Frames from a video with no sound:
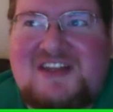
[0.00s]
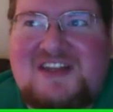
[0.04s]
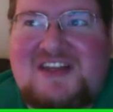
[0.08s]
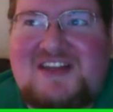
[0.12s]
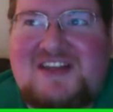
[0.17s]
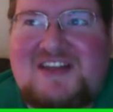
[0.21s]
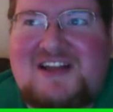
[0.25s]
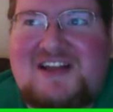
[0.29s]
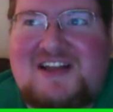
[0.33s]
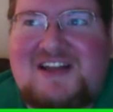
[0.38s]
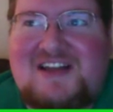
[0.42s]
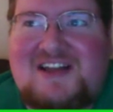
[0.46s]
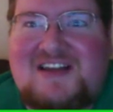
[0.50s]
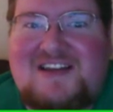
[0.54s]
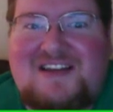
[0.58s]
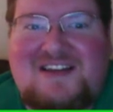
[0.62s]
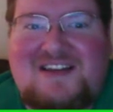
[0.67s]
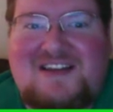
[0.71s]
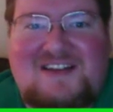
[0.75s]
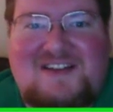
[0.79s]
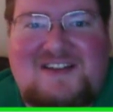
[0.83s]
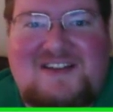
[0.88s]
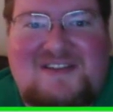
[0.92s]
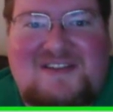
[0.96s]
like
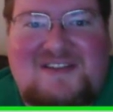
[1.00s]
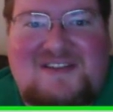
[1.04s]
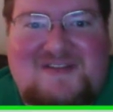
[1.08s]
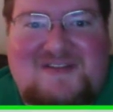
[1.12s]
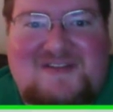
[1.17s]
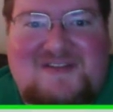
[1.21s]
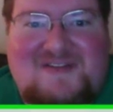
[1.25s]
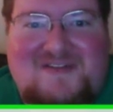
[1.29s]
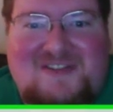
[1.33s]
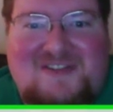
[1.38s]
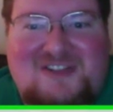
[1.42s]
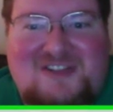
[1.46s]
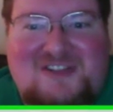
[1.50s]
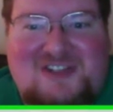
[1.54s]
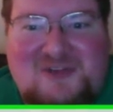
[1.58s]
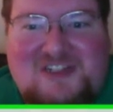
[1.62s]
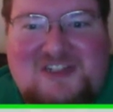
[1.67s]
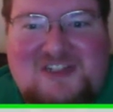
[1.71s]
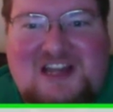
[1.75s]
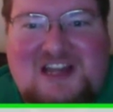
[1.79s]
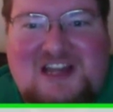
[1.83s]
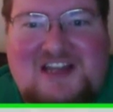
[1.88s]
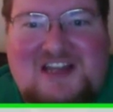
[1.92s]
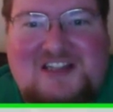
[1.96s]

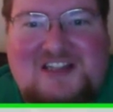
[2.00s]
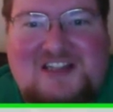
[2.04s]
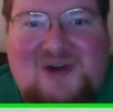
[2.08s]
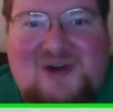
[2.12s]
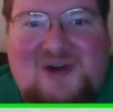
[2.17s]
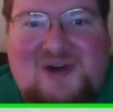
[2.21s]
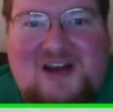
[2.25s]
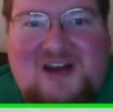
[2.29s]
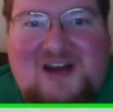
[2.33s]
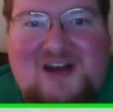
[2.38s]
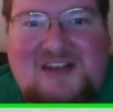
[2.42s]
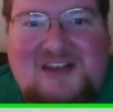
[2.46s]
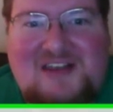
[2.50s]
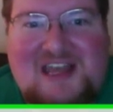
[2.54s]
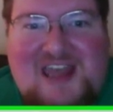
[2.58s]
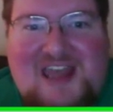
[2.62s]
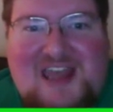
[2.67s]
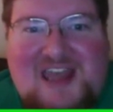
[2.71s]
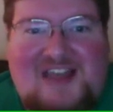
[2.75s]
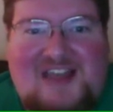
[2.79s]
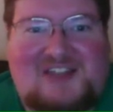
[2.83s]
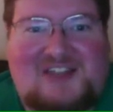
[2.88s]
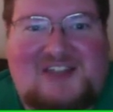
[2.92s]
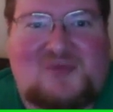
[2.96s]
Suicide Squad? They
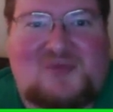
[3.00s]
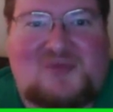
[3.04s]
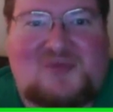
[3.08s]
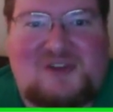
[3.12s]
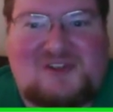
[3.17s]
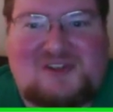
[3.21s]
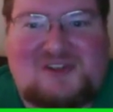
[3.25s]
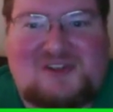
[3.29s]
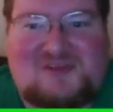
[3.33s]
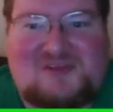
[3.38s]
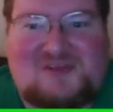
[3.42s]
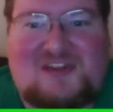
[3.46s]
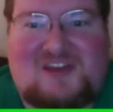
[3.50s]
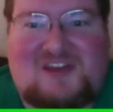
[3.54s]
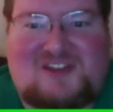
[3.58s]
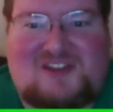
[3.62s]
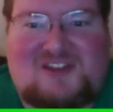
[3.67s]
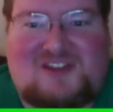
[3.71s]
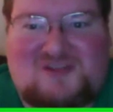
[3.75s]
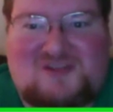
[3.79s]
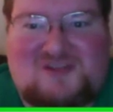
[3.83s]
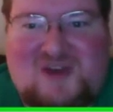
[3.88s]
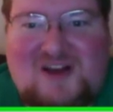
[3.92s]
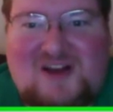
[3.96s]
cast Will Smith
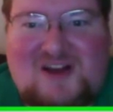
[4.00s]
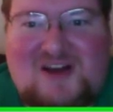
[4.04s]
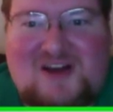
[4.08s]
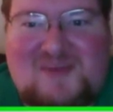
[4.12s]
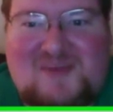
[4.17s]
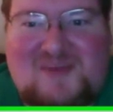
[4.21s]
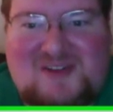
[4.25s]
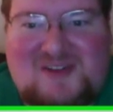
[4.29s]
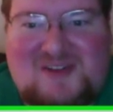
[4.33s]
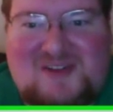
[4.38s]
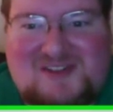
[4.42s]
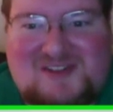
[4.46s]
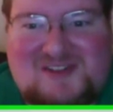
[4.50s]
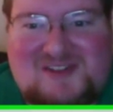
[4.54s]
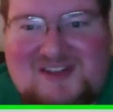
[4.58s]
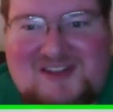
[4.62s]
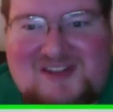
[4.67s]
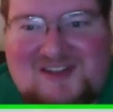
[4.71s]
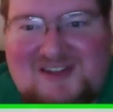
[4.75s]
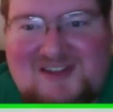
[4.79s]
right up as the